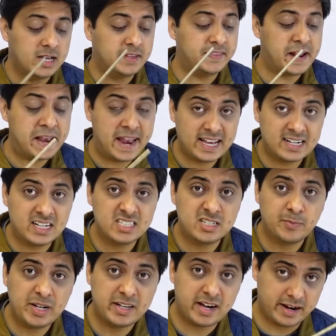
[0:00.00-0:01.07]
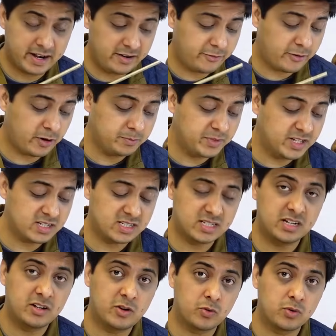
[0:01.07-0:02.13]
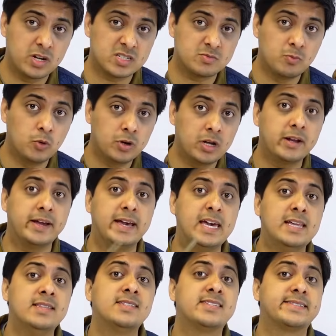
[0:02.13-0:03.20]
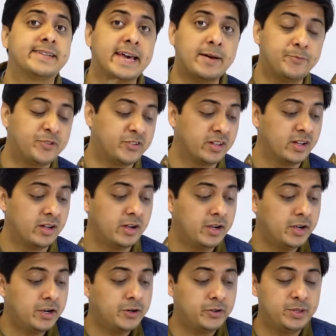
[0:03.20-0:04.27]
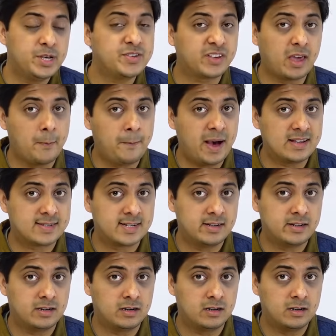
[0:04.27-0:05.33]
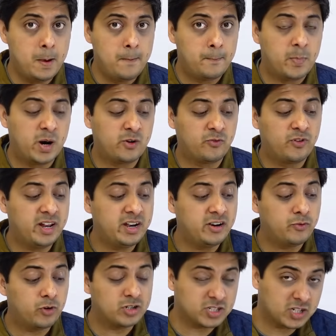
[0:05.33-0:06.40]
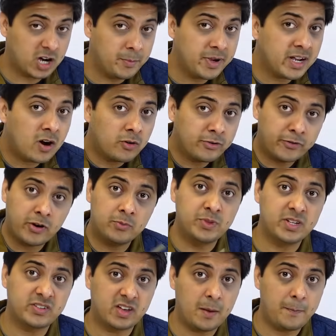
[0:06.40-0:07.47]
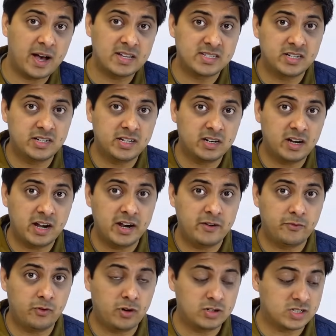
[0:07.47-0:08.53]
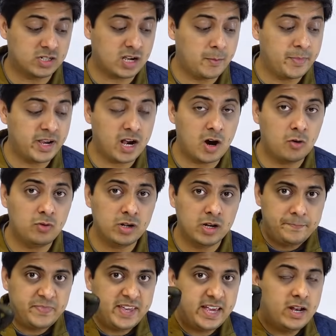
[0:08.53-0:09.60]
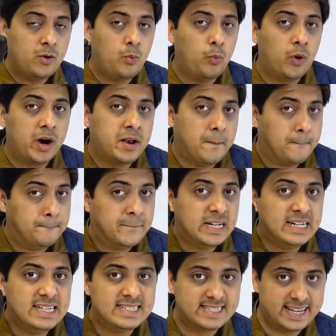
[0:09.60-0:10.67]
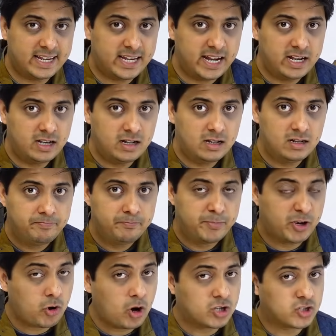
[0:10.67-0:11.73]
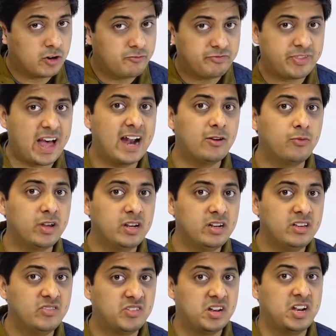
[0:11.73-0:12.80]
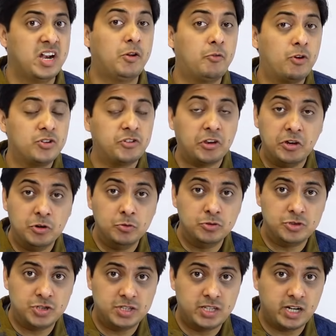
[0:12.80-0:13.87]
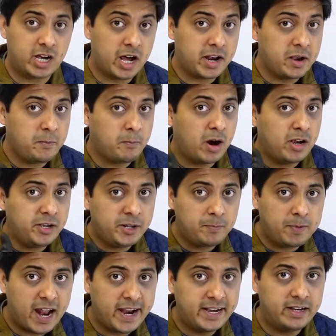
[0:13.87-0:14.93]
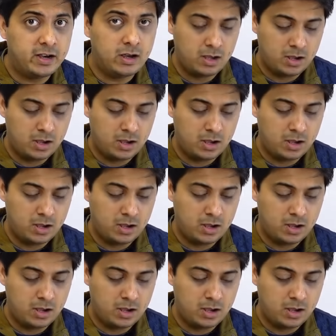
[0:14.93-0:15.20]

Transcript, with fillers: the negligible current from this synchronous motor in steps to this capacitor. But when it was coming out from this capacitor, it was coming out in one millisecond. Because of that very reason, it was huge. The current multiplied